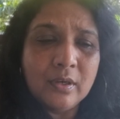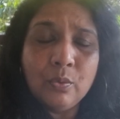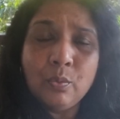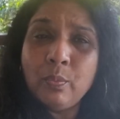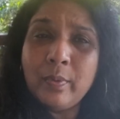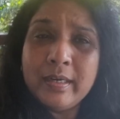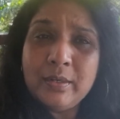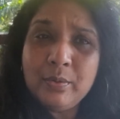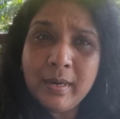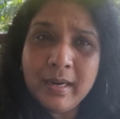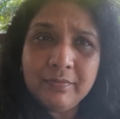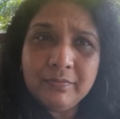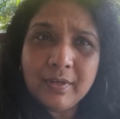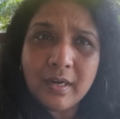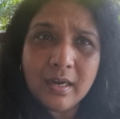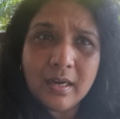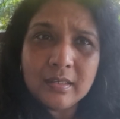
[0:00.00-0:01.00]
Why do I have
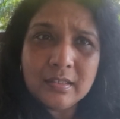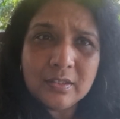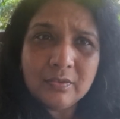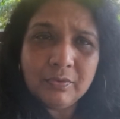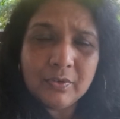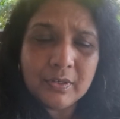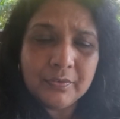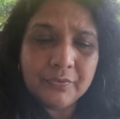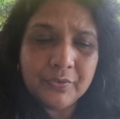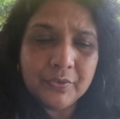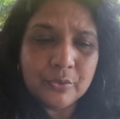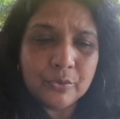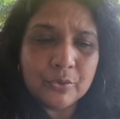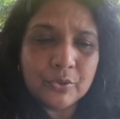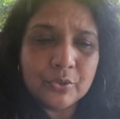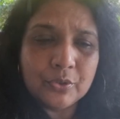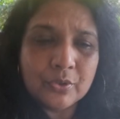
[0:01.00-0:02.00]
to ask for
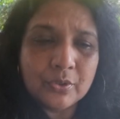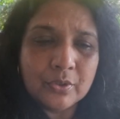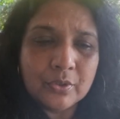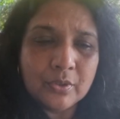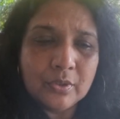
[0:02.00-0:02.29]
refuge?